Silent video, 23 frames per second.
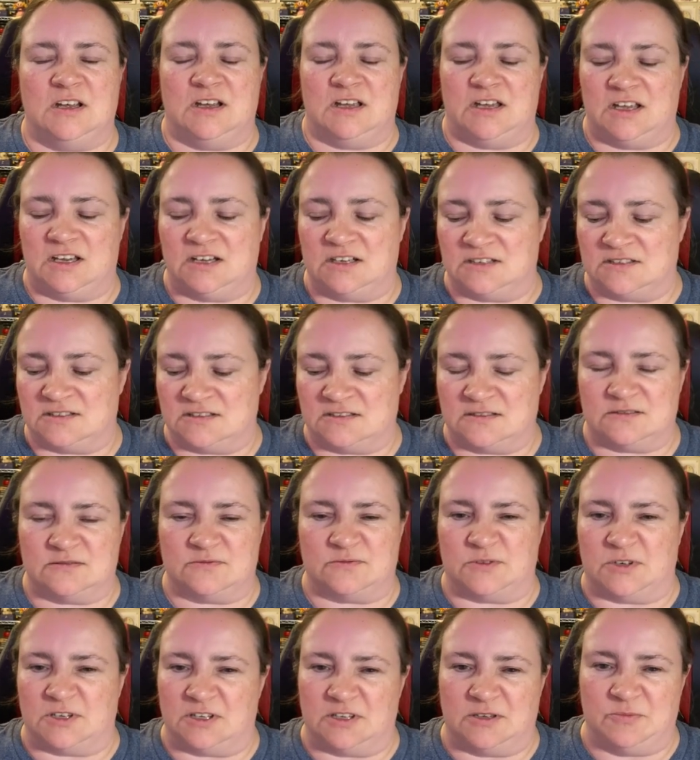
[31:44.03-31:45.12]
and it's
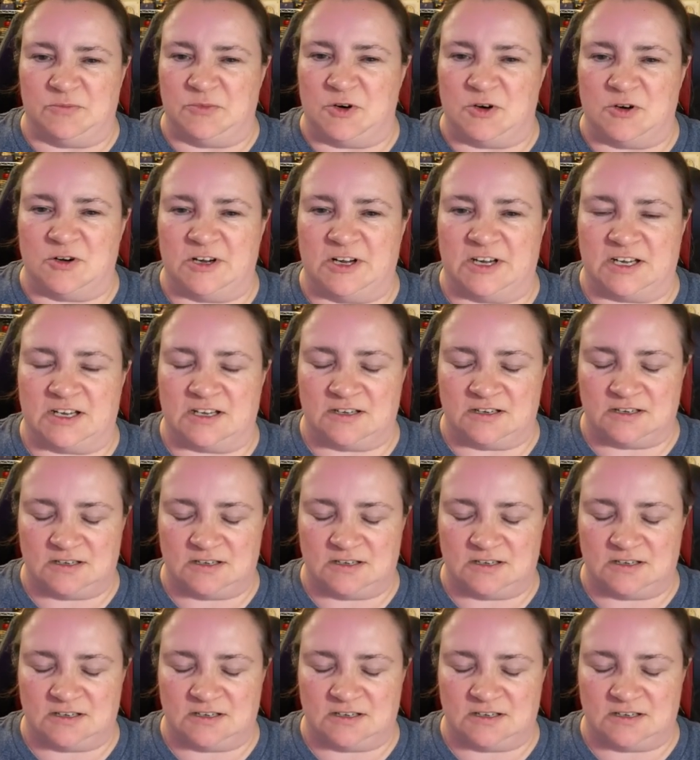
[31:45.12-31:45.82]
really boring.